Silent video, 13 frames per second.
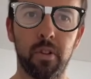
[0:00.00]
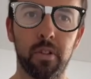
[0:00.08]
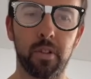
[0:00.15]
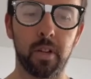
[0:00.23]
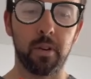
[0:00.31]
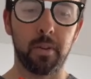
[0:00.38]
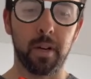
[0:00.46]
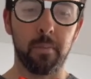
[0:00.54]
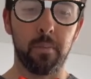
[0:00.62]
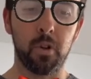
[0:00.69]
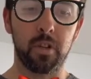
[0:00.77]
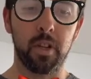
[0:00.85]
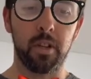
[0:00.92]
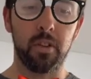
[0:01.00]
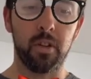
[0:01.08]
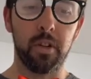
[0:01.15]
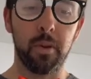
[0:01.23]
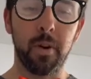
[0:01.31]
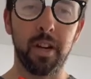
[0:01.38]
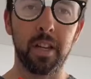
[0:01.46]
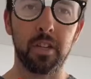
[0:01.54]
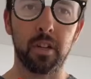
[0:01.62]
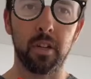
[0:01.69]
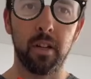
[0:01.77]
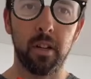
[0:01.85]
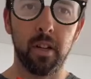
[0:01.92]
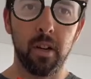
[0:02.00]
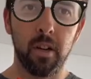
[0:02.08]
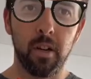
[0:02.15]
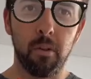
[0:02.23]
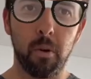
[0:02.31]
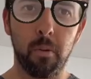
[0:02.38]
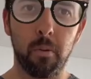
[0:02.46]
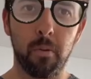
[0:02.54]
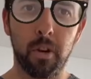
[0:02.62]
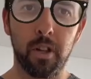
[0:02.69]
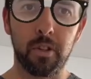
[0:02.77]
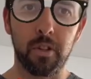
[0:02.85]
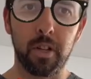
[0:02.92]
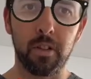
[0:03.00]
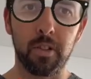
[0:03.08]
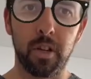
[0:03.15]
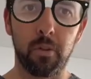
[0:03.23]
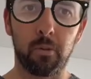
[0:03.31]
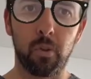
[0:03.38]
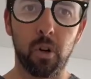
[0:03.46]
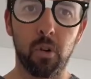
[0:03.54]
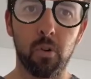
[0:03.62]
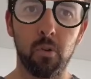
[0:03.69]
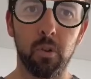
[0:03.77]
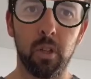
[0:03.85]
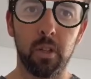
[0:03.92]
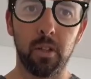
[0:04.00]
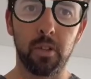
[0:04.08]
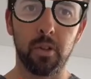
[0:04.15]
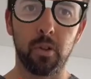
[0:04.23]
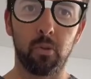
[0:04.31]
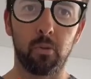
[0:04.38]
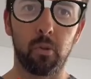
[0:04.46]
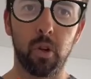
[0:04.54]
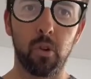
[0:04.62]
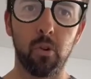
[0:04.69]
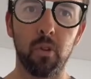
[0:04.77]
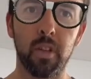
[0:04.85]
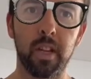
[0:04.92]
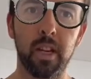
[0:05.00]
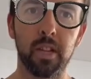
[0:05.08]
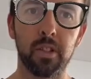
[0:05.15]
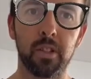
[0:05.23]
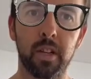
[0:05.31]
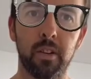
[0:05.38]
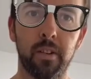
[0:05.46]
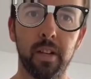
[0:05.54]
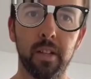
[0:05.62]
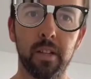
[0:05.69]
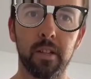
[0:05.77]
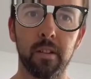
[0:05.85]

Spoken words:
So we're going to push that through. You might need to, well, what I do here is I sort of roll the outside around.